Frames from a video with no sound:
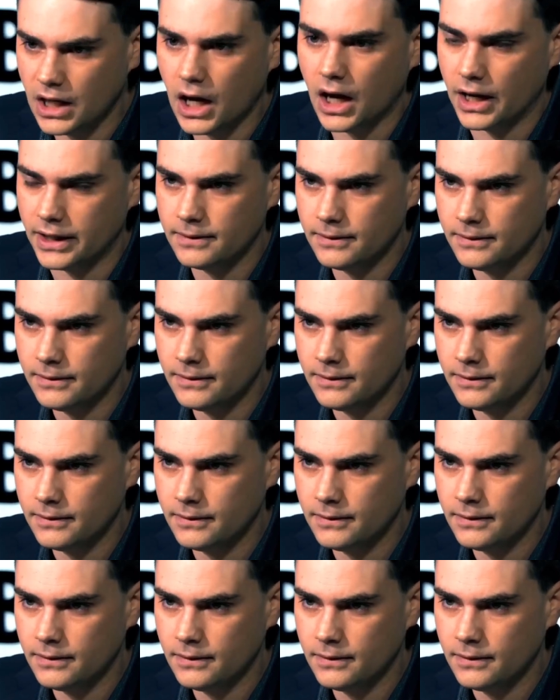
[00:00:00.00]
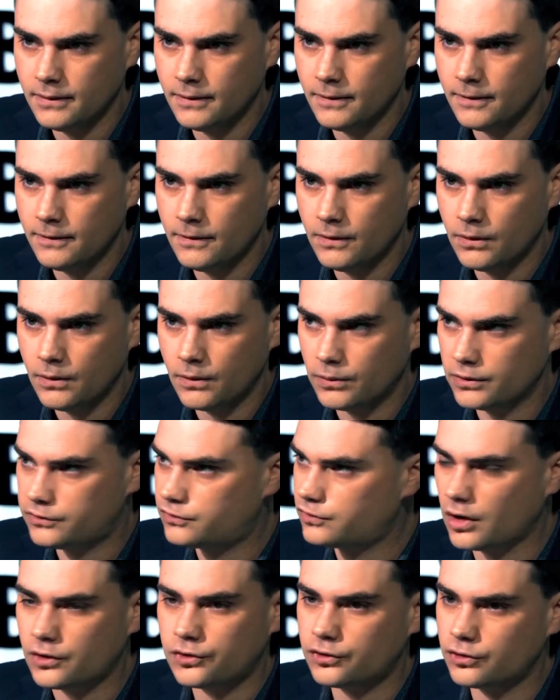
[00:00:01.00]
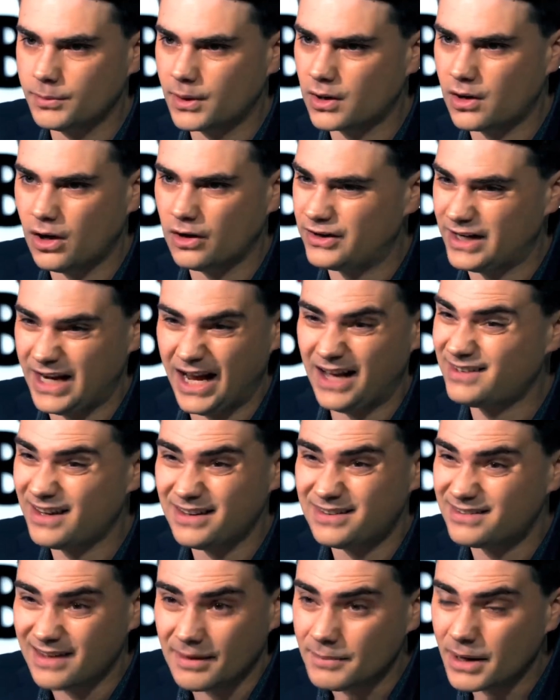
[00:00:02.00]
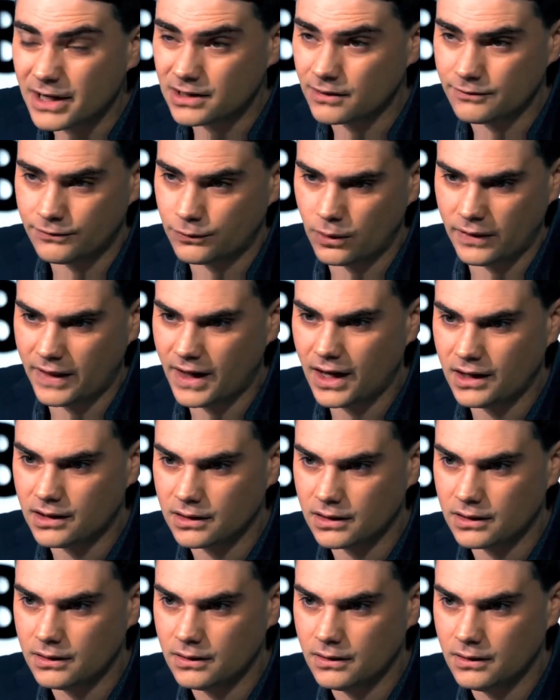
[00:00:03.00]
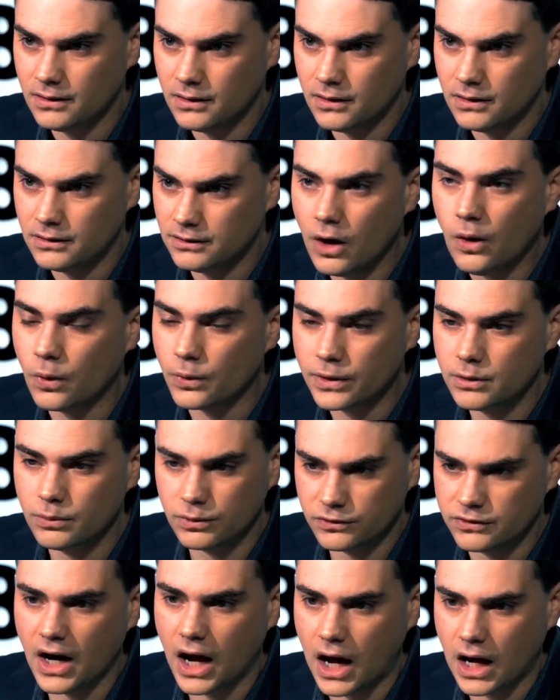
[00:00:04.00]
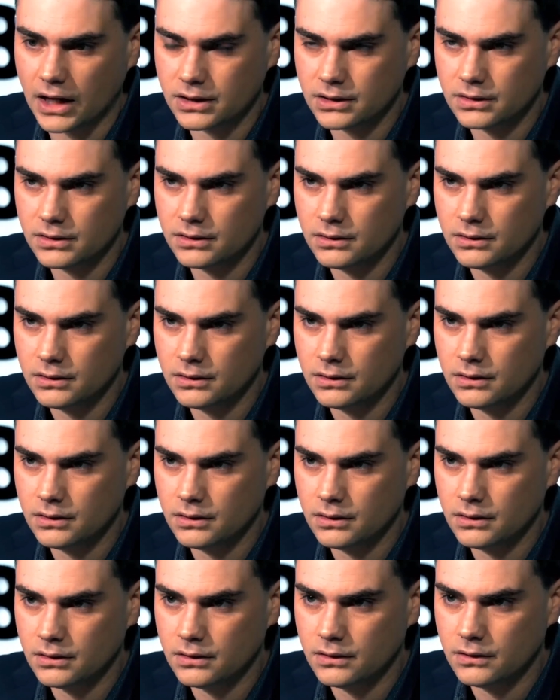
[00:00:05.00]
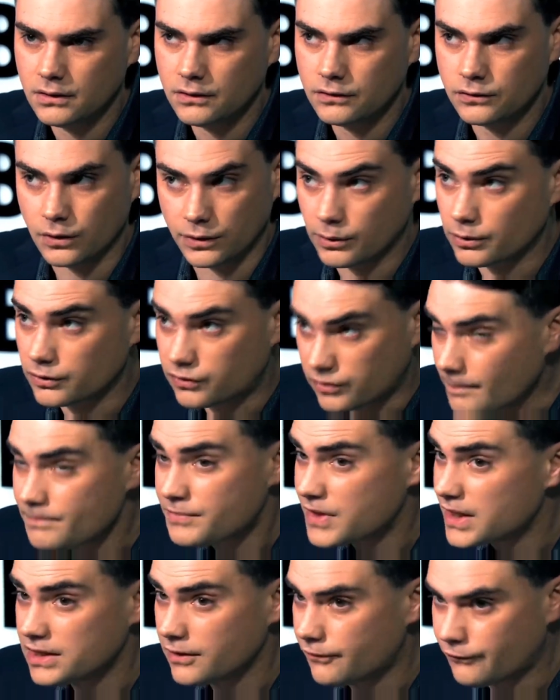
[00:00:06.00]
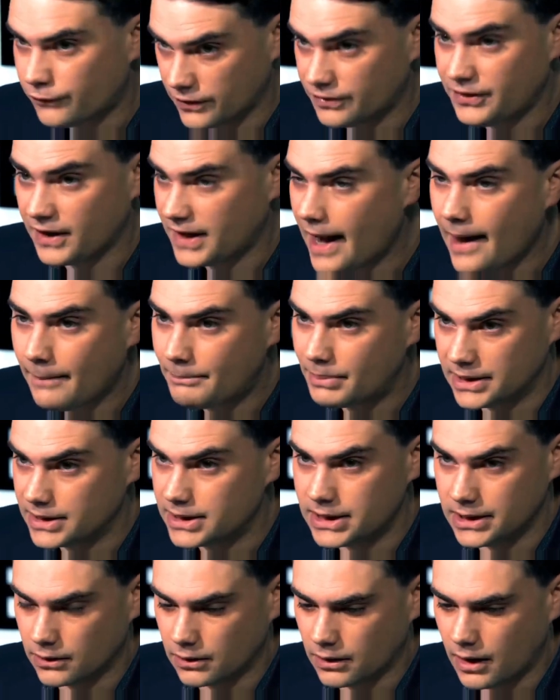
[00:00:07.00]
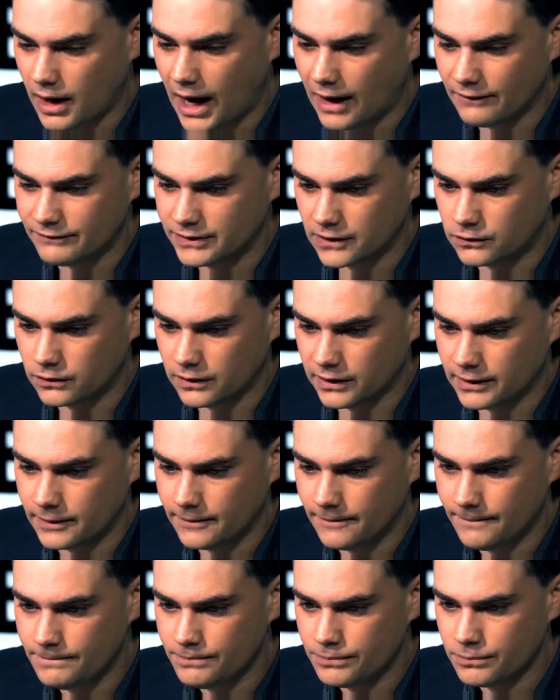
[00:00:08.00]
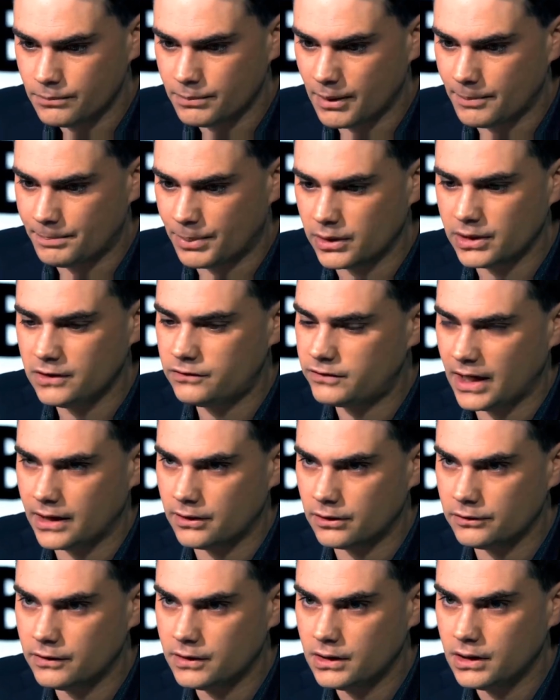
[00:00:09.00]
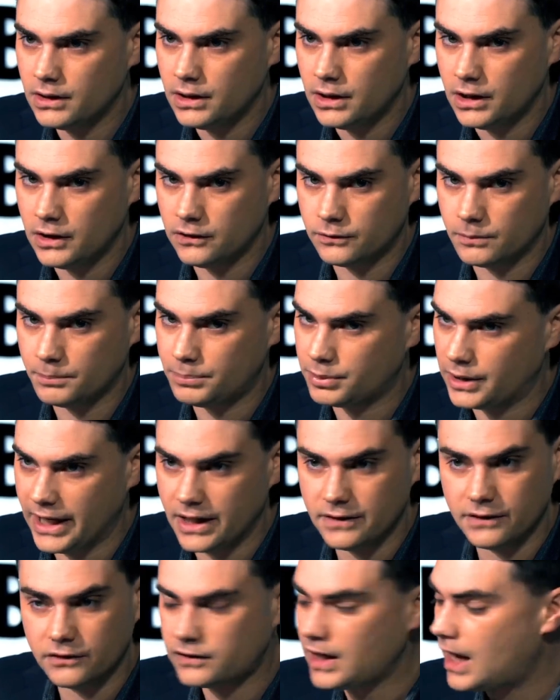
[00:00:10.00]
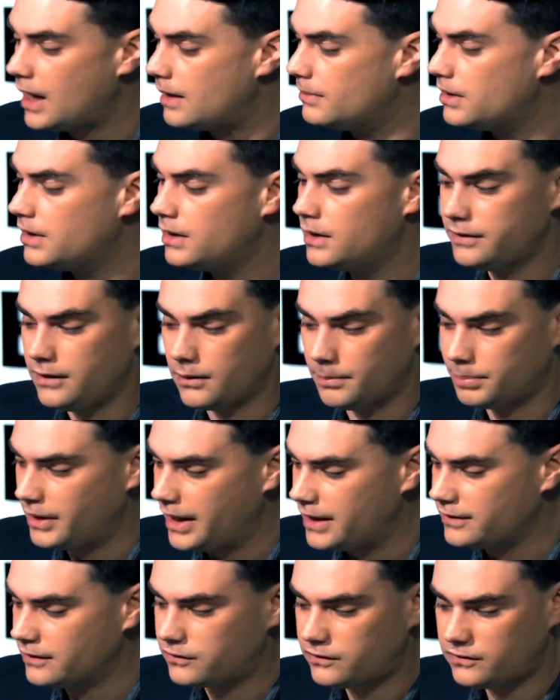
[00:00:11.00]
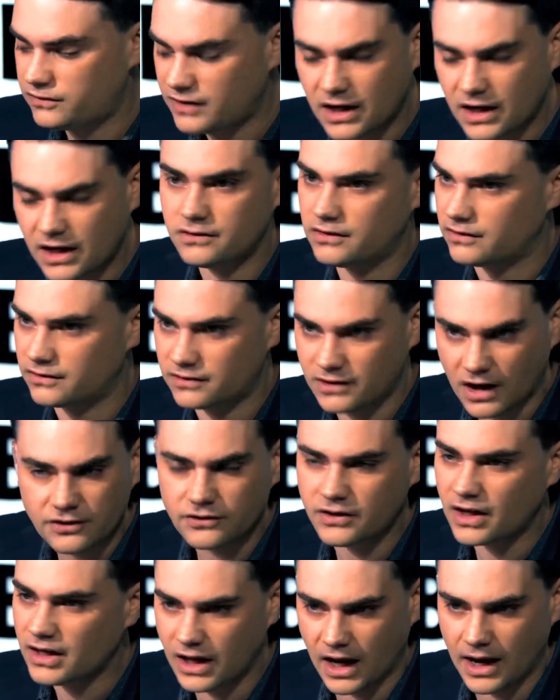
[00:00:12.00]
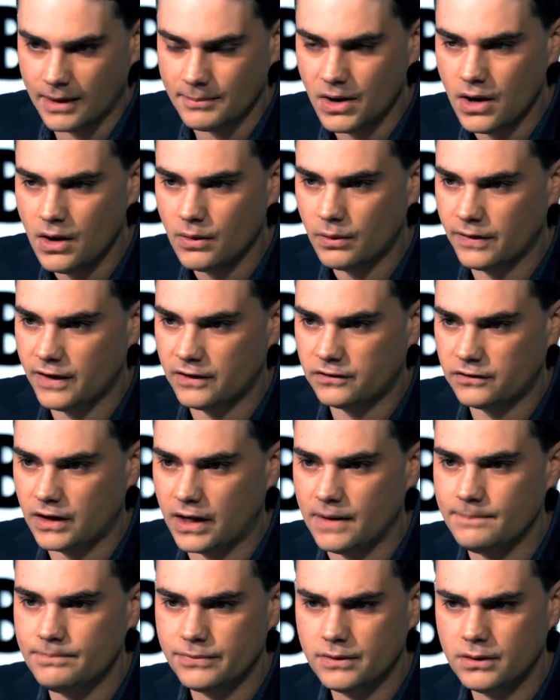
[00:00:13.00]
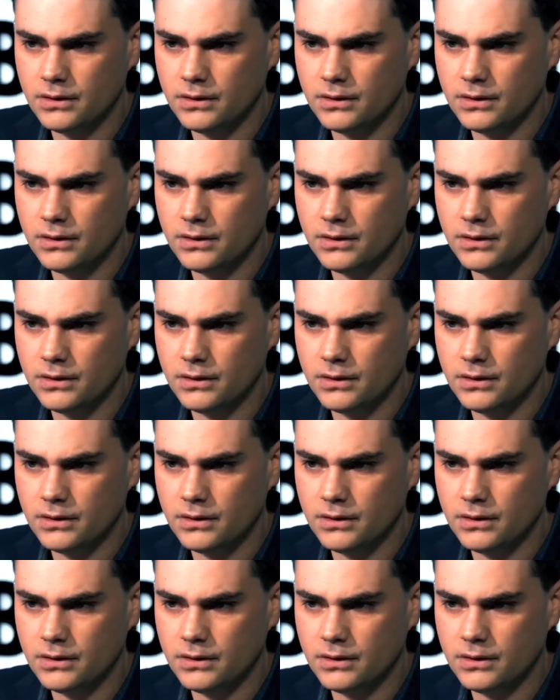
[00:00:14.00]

none. Was Chuck Schumer called an anti-Semite for that? No, he was not. So there was something different that happened here, obviously. But Bernie Sanders is playing this game. They're playing the sick, disgusting game where they say,